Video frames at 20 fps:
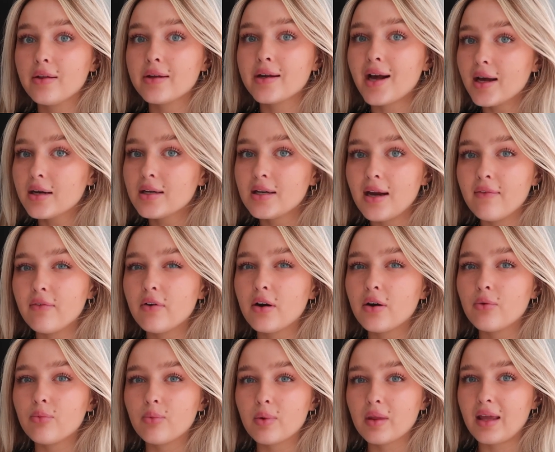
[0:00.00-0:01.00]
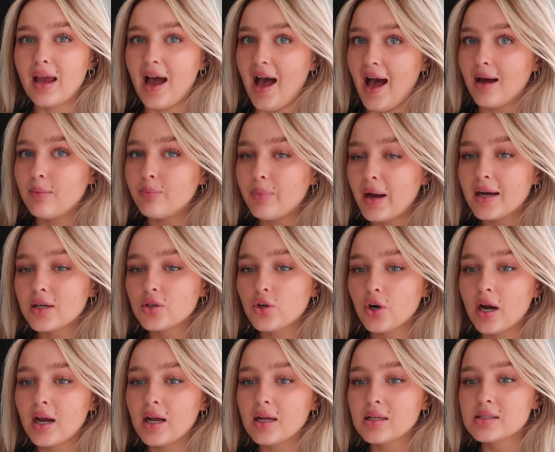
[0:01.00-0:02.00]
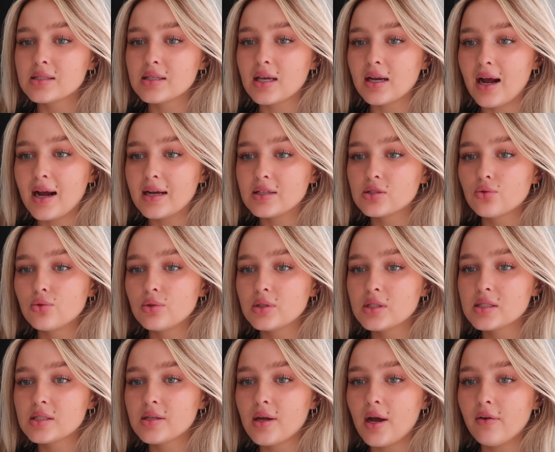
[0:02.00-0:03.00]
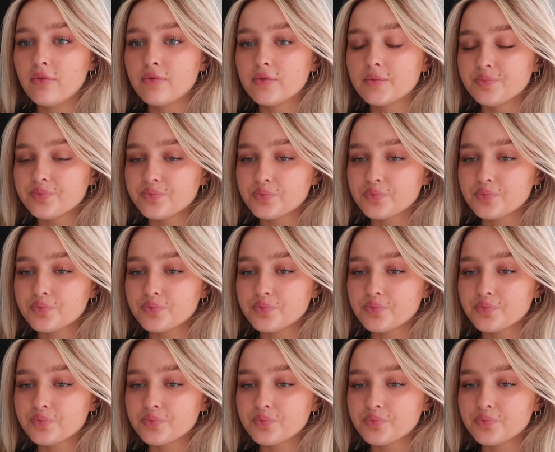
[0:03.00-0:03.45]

Like I'd never really had bad grades in high school and stuff,